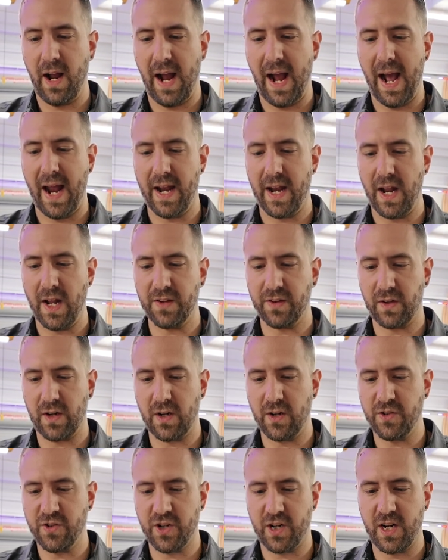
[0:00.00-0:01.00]
and as
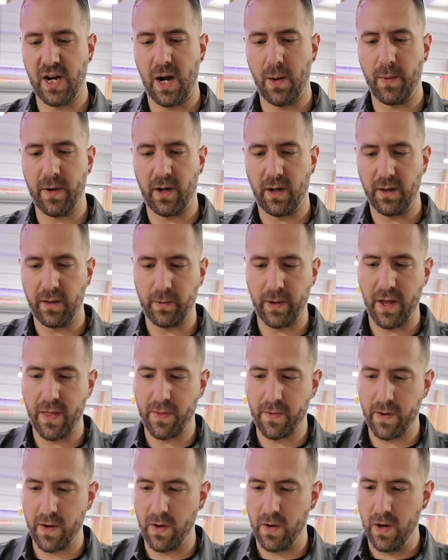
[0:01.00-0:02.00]
long as your cut went all the way
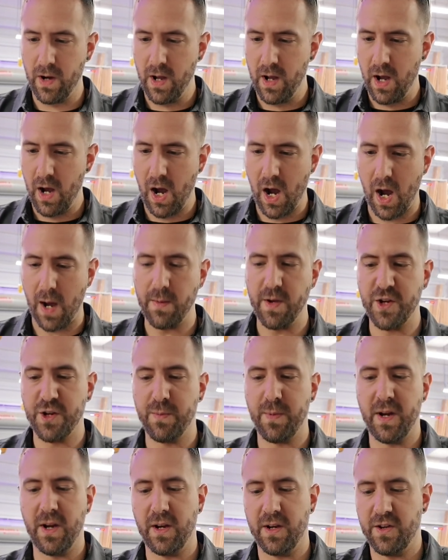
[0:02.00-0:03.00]
through, you should
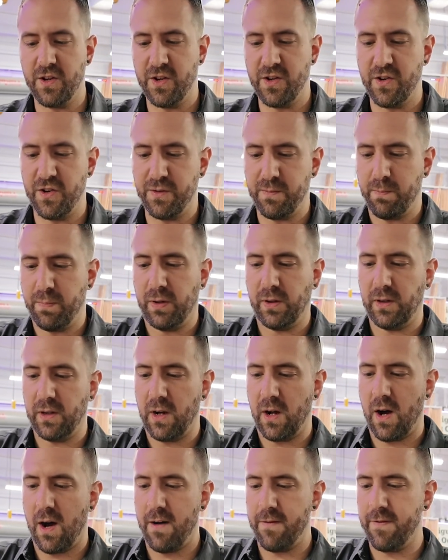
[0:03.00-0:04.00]
be good to just pull it
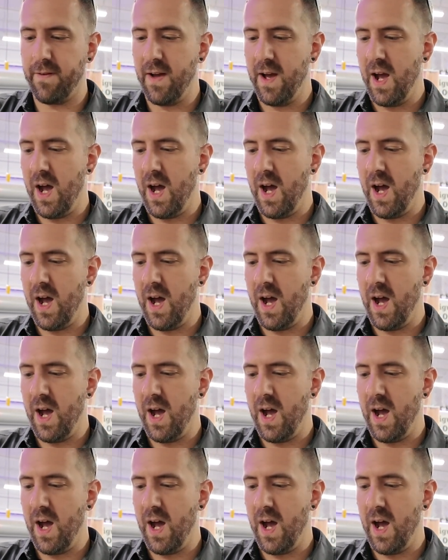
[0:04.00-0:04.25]
off